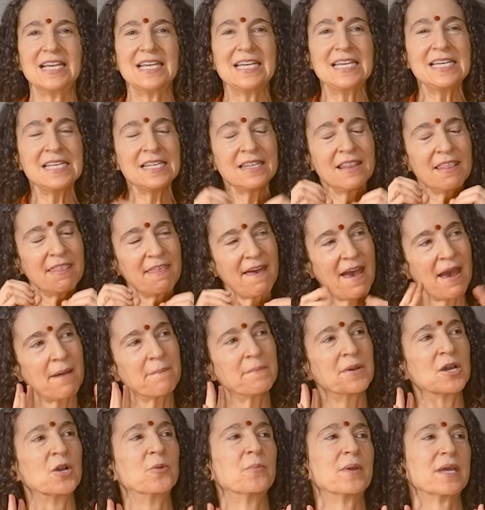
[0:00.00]
In
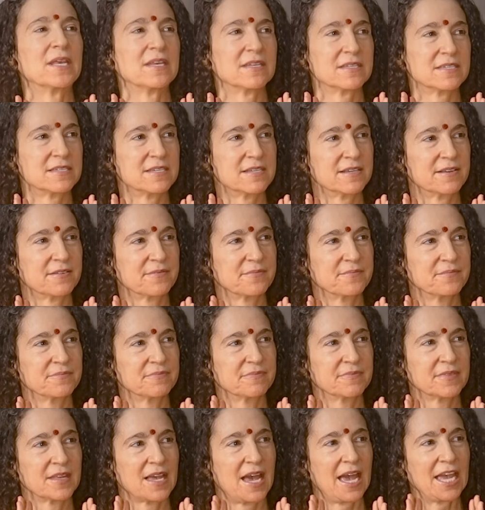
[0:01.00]
that moment,
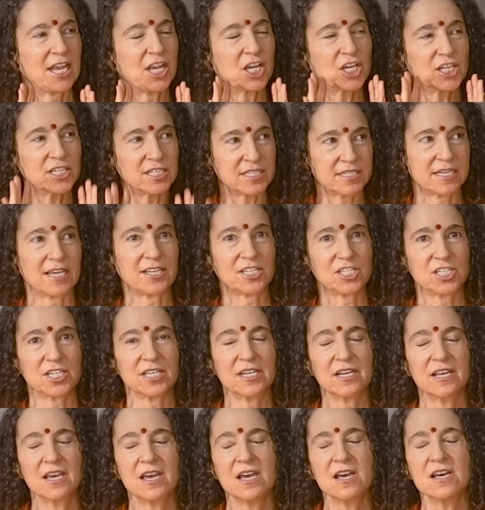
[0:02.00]
I couldn't touch
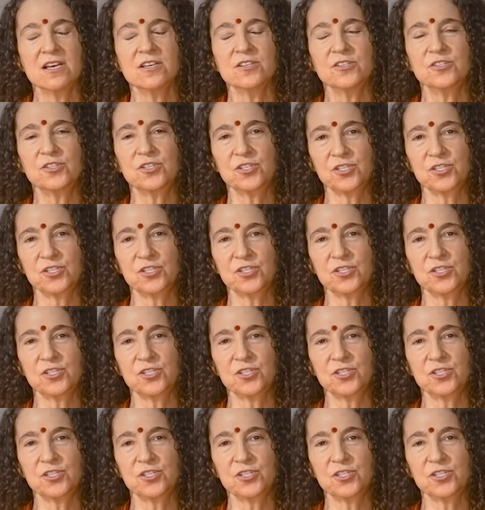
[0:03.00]
it.